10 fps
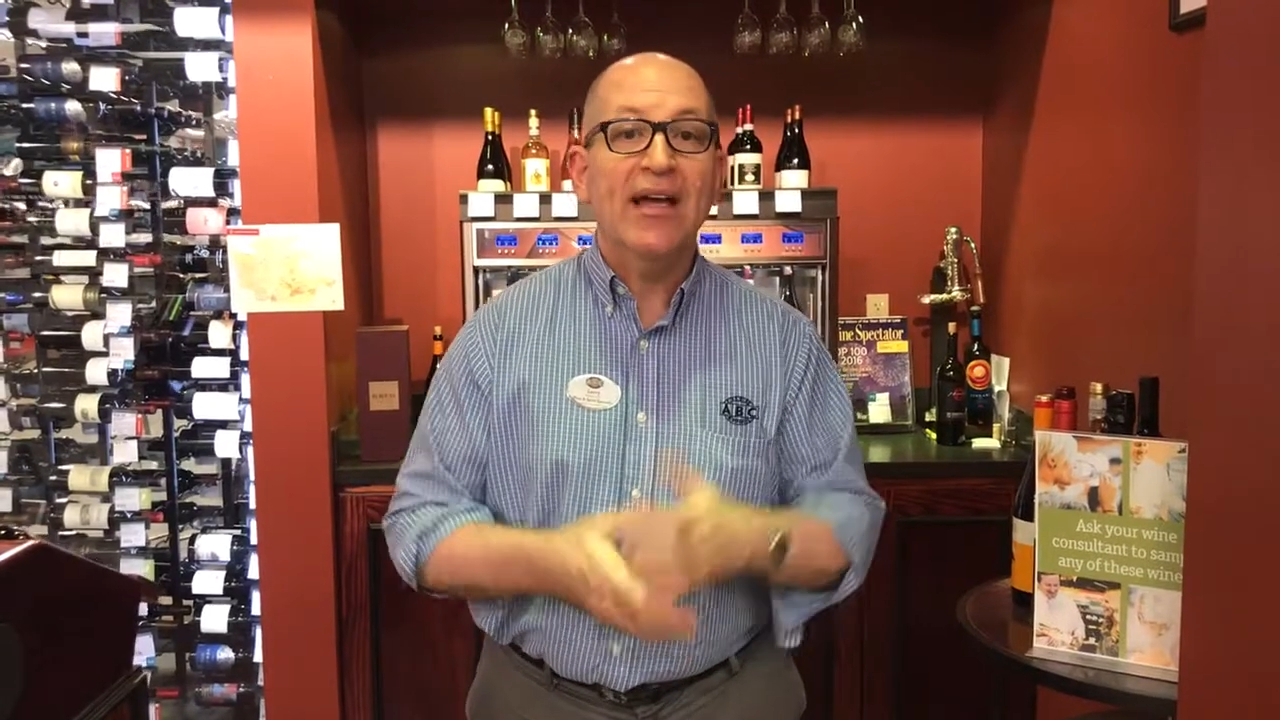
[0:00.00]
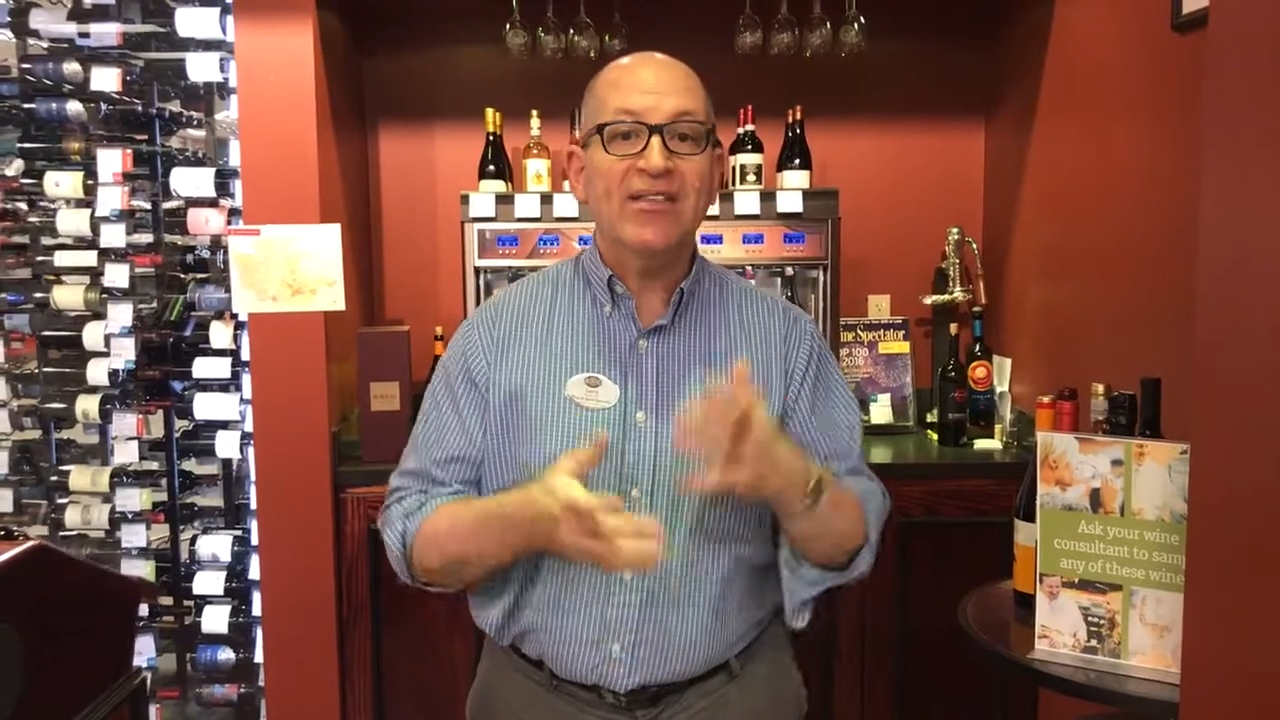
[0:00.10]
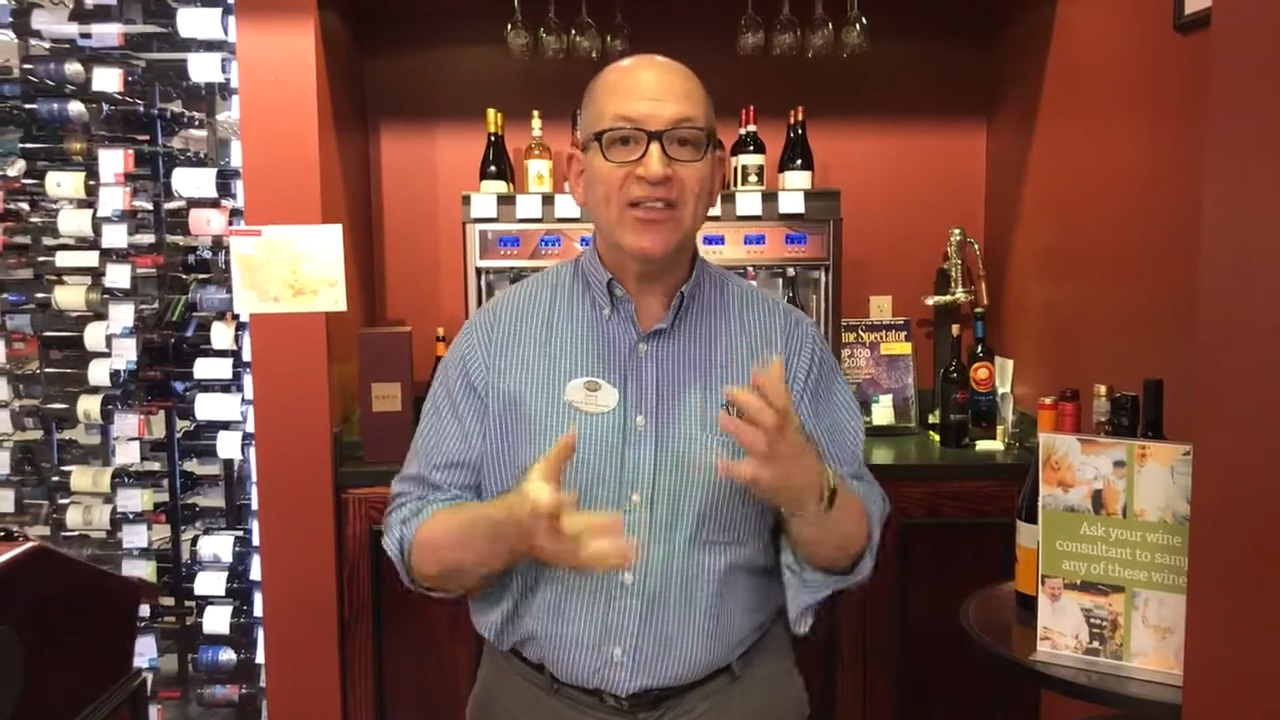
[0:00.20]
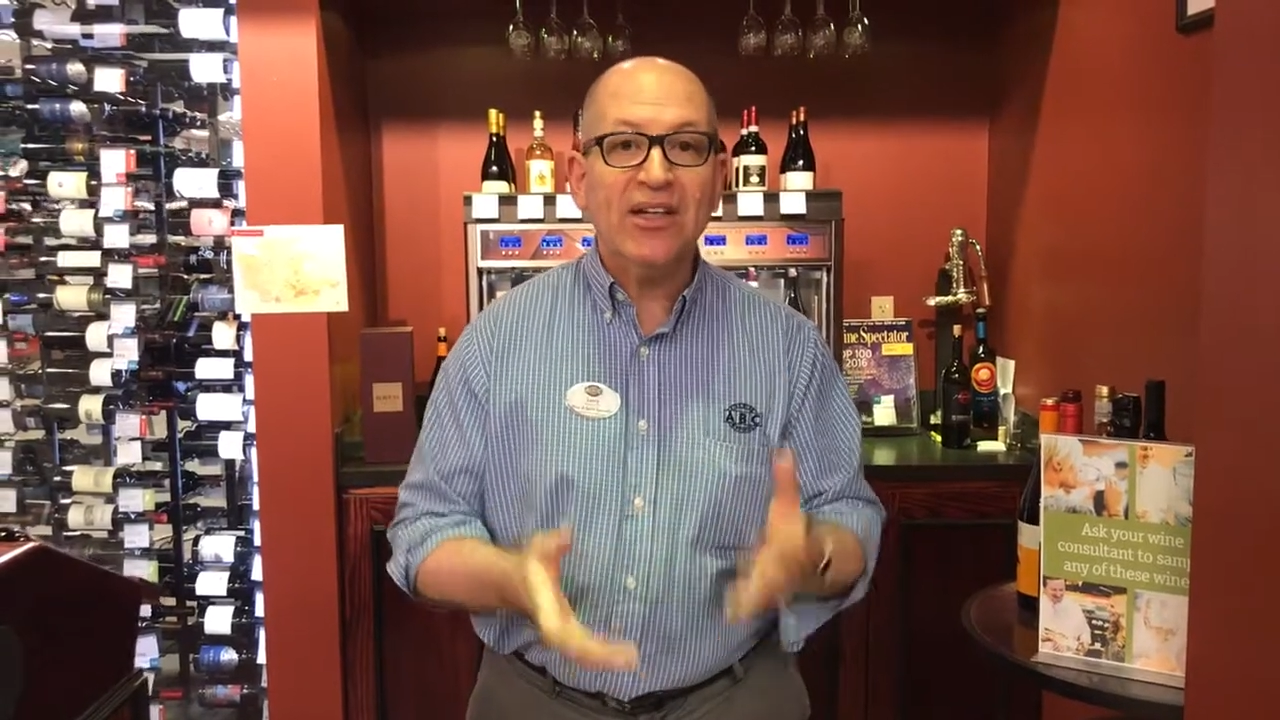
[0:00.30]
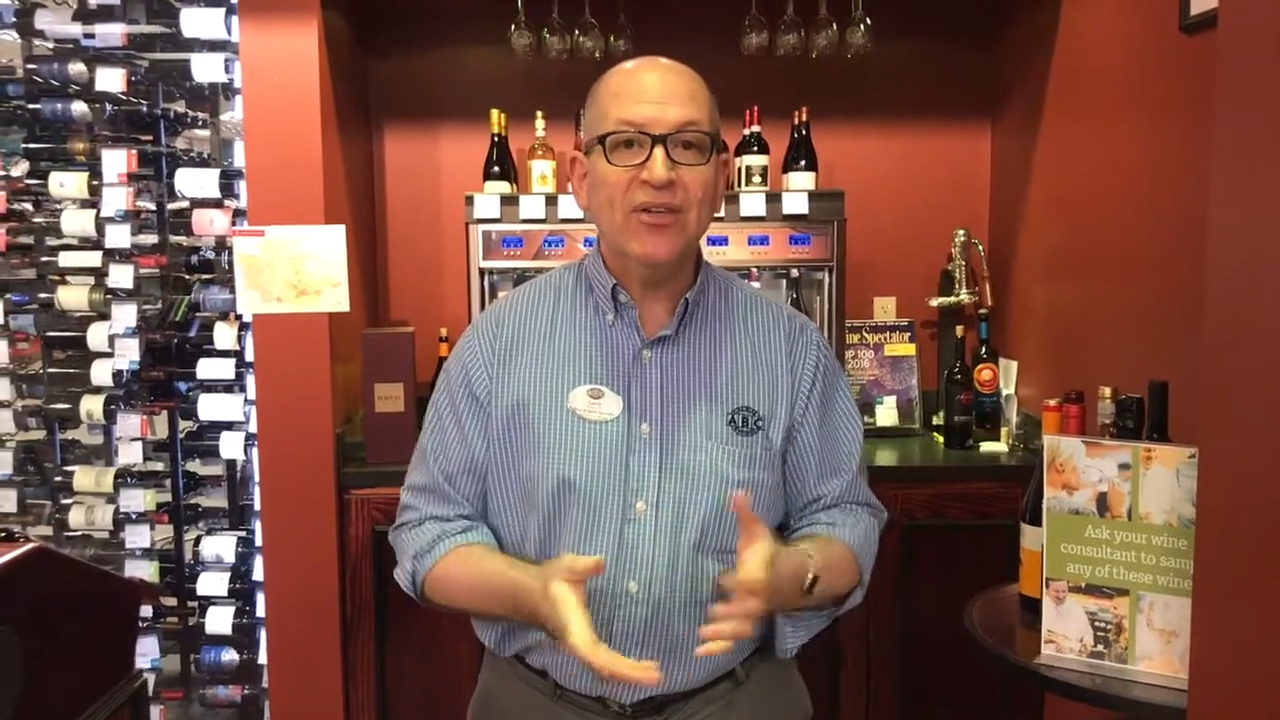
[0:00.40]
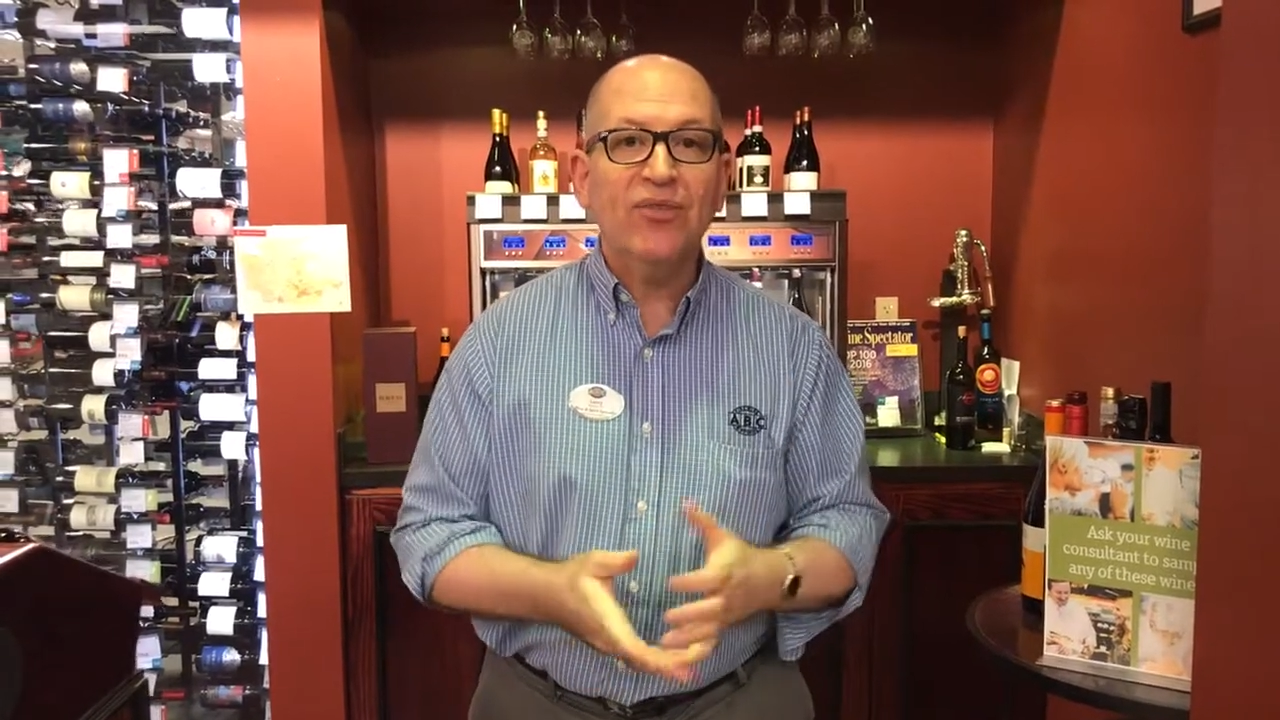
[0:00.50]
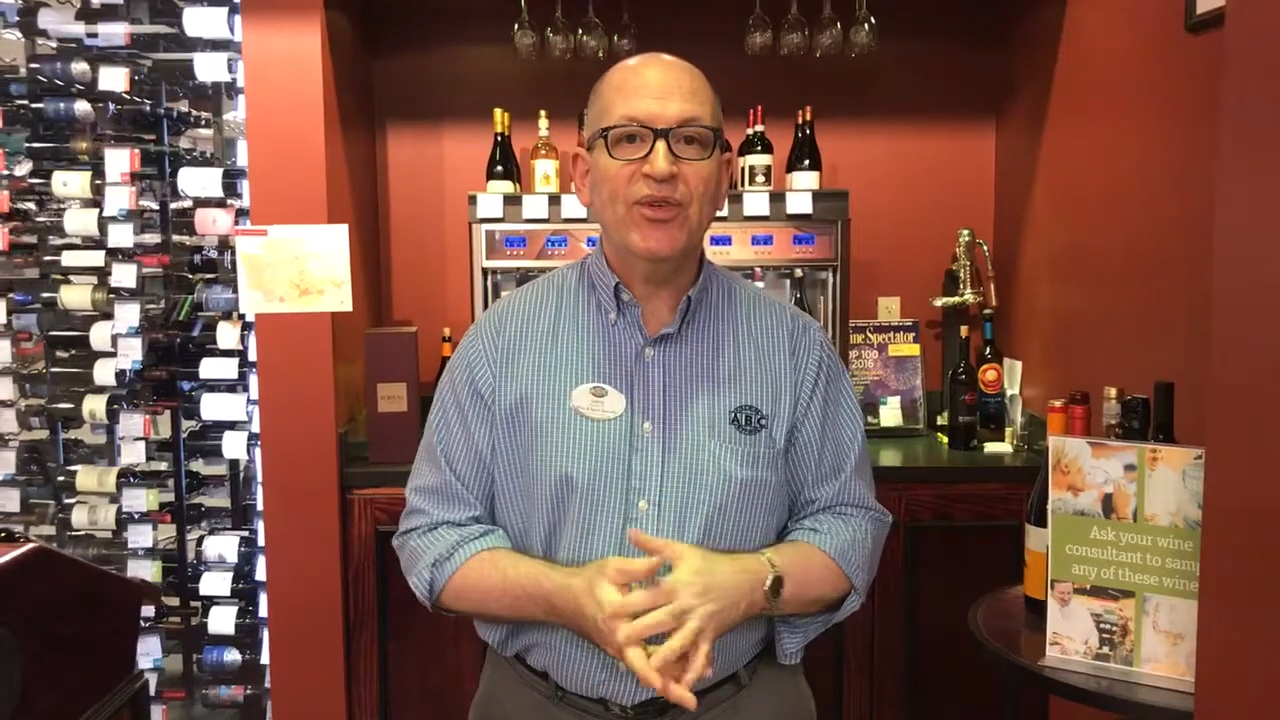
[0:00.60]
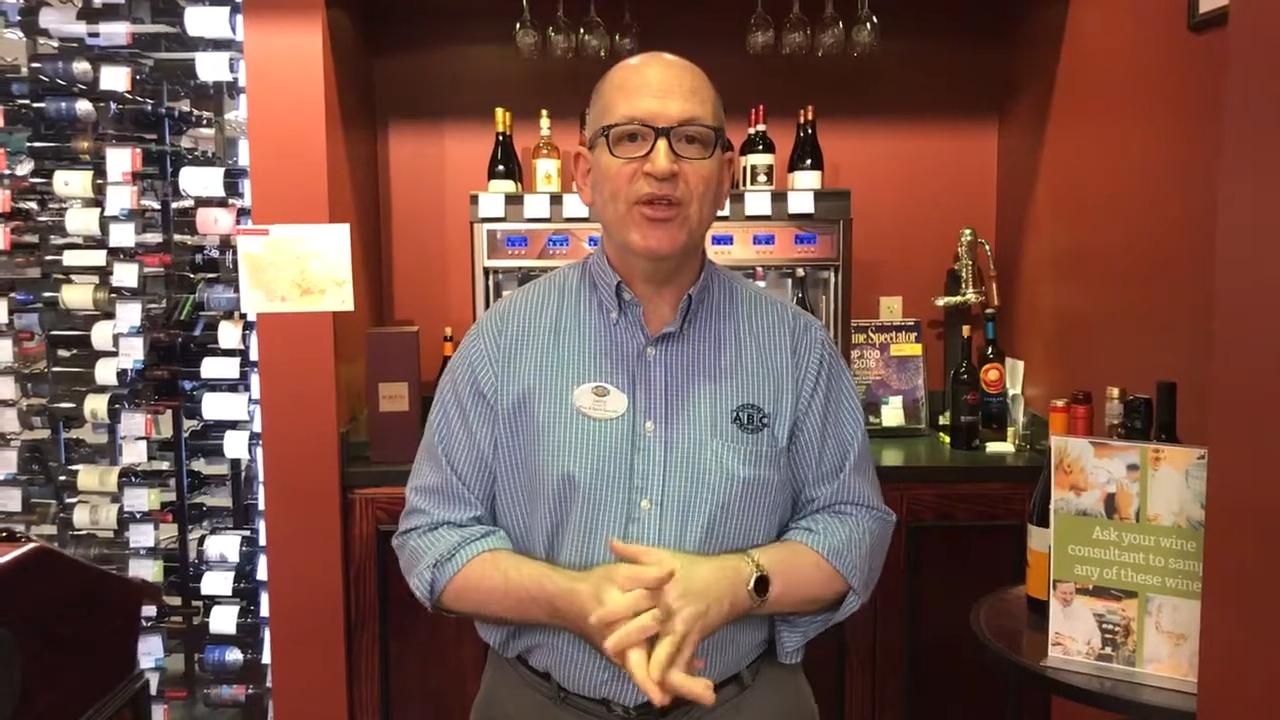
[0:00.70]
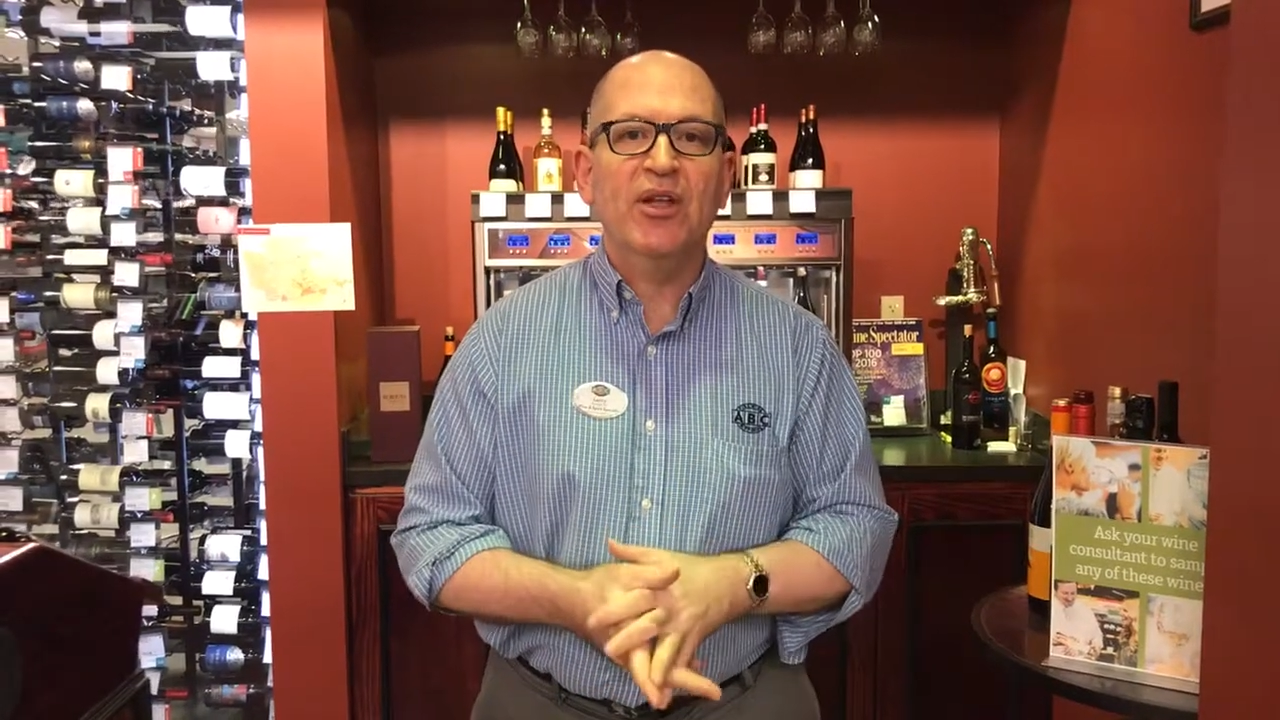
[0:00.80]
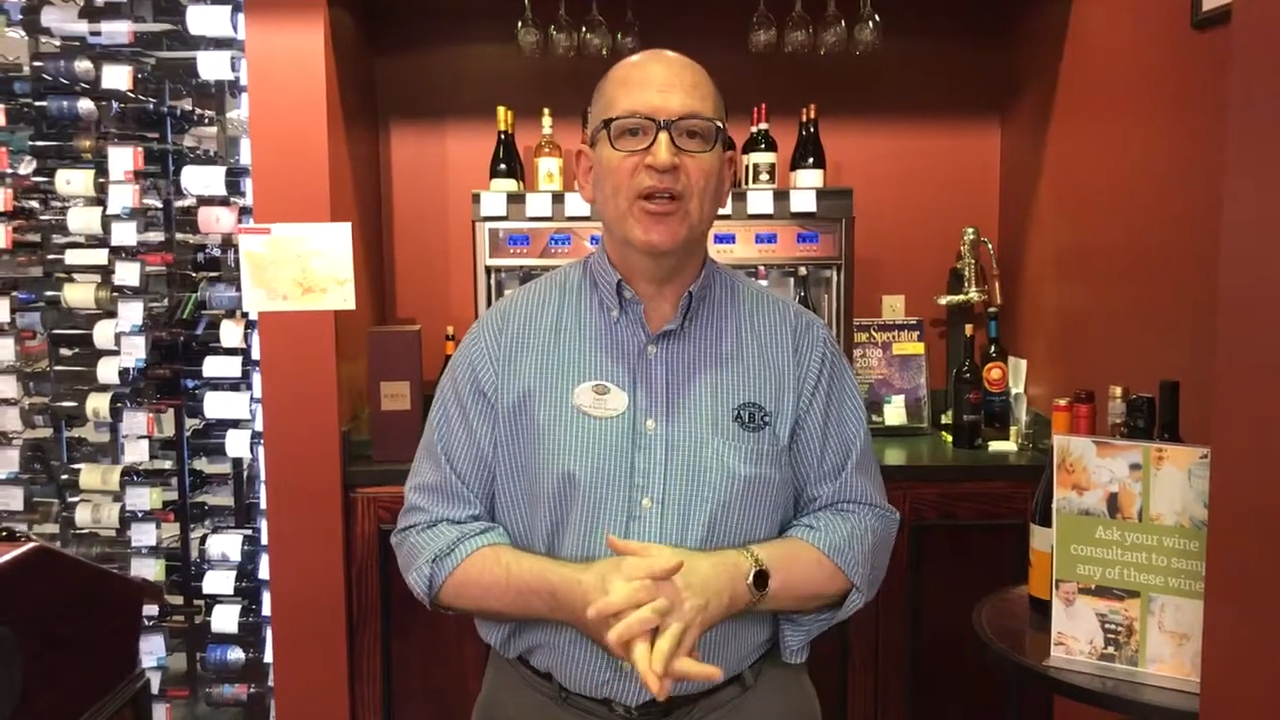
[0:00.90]
single
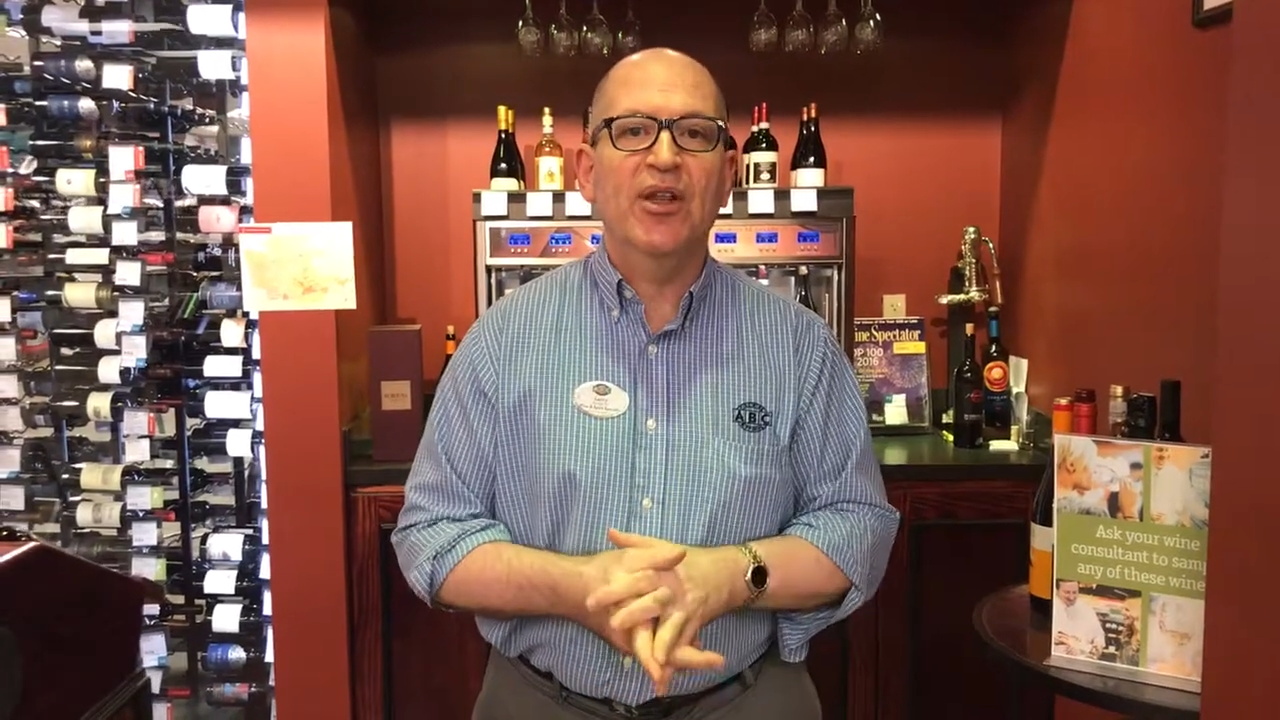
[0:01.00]
vineyard,